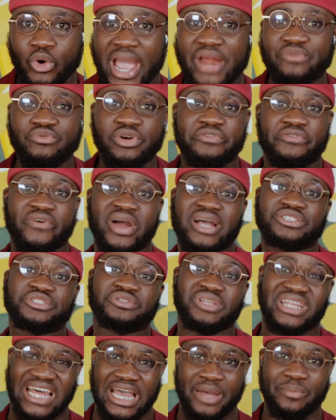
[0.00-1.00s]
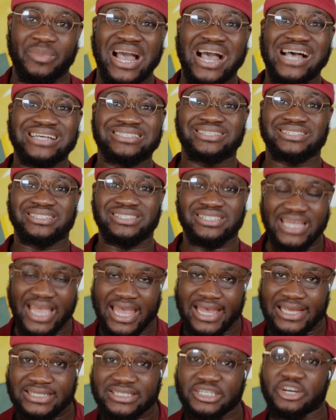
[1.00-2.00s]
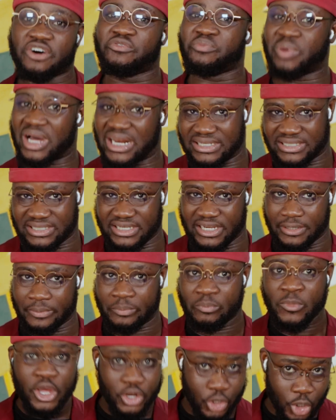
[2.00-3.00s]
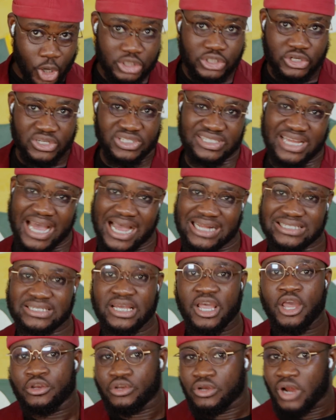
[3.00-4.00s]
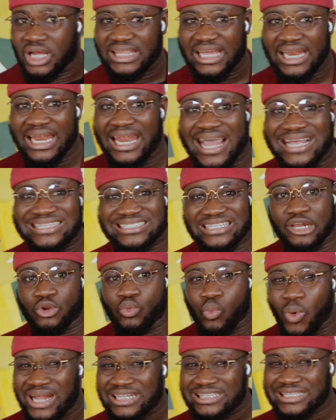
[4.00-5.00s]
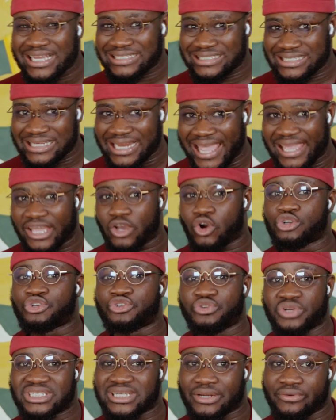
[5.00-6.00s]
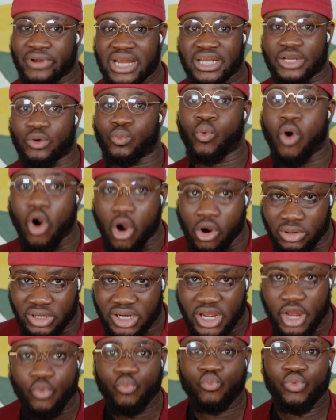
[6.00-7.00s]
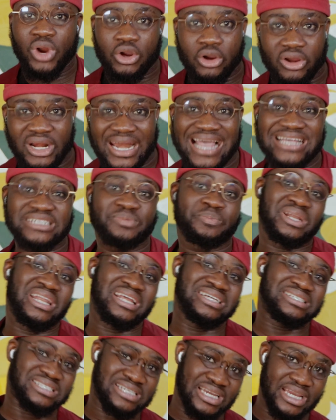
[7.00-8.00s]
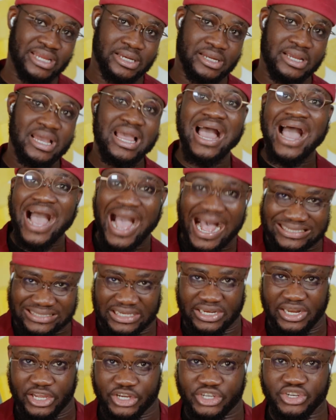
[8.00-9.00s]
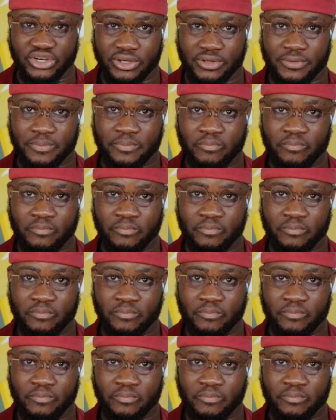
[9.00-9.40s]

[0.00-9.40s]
UN refers to them as the State of Palestine. Not just that, nothing less than 139 countries around the world recognize Palestine as a nation.